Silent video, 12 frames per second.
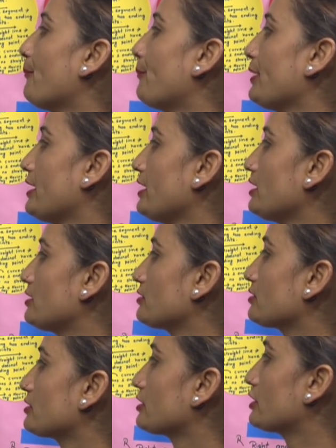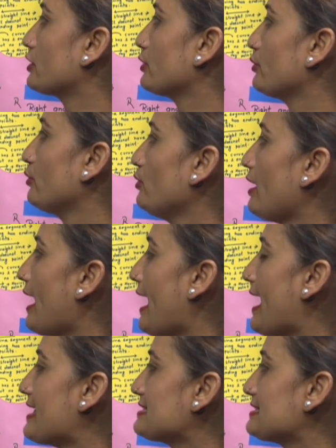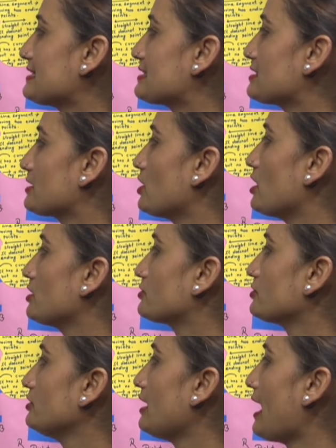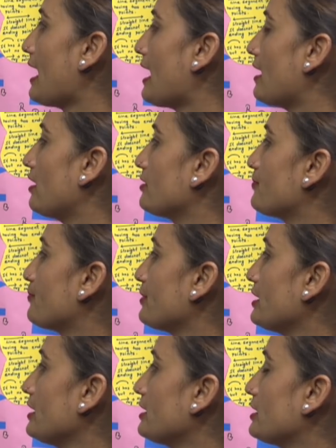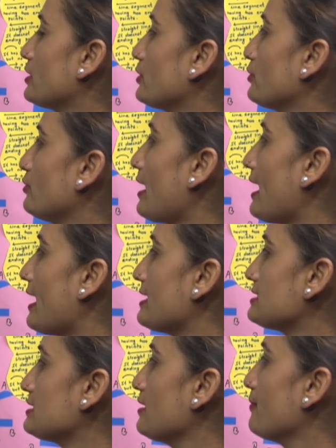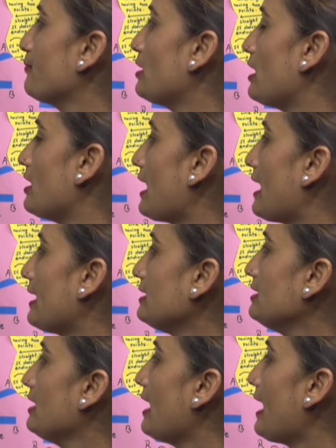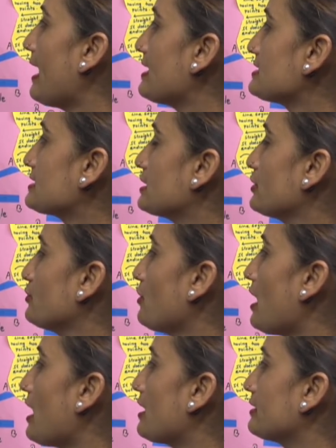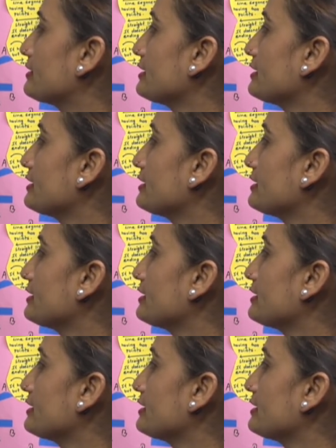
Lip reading: PQS is equal to PQS plus and SQR.